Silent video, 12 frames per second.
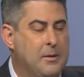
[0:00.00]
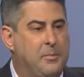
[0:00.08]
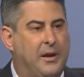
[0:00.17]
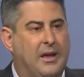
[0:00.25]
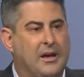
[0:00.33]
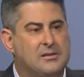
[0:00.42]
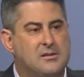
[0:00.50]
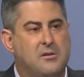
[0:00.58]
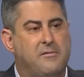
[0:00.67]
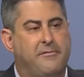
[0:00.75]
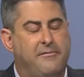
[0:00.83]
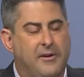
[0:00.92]
because
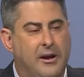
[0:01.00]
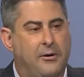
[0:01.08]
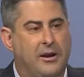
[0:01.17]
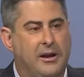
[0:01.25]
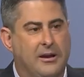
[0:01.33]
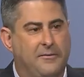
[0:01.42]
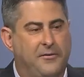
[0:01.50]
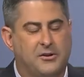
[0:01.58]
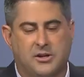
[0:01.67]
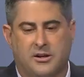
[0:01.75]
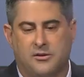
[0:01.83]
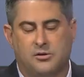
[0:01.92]
they're very efficient.